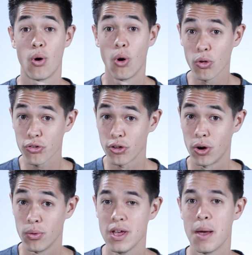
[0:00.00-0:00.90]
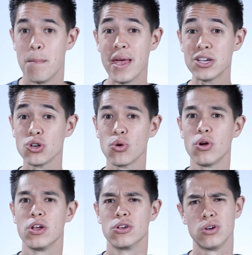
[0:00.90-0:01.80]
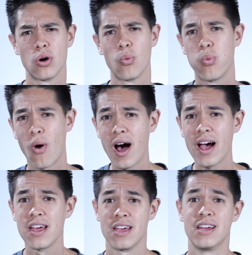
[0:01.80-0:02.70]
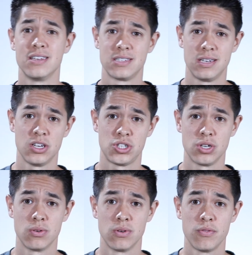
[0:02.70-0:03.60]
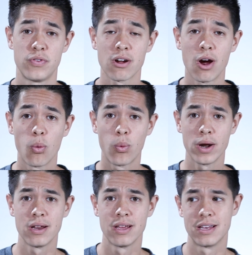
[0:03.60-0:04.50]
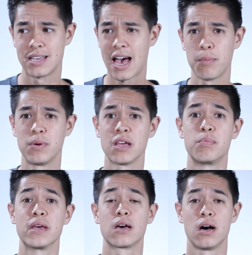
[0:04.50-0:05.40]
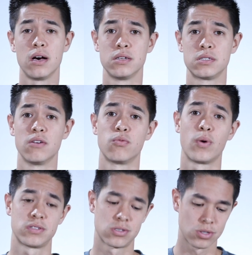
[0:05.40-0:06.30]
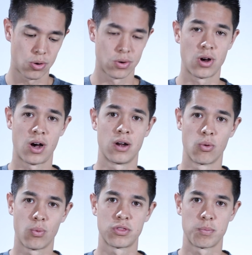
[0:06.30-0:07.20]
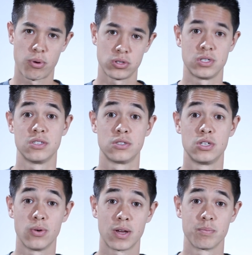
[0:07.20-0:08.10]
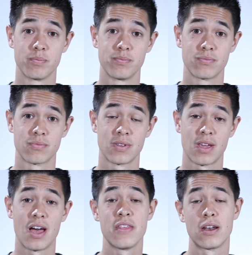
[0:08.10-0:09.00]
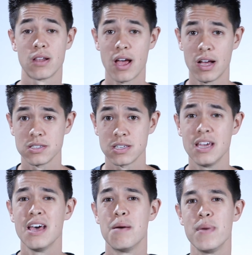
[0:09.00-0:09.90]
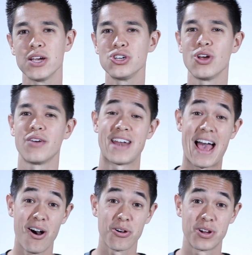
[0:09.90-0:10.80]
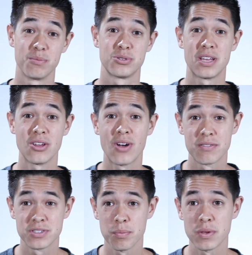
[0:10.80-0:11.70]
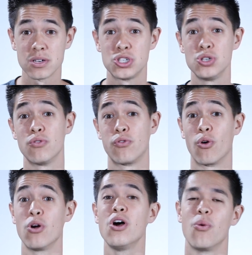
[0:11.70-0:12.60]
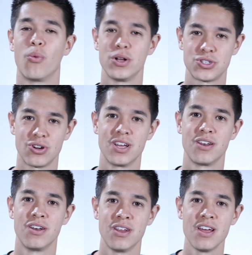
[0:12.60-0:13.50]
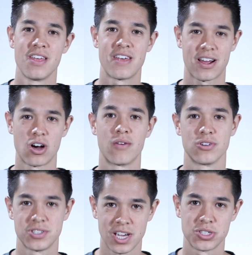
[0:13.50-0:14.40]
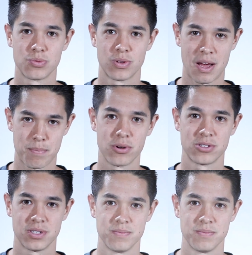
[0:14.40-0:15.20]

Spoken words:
Also, make sure you know why it is an issue. Figure out what is happening because of what's going on or what the person is doing. And then lastly, make sure you have an outcome so that you have something to shoot for once you're in that conversation with that person.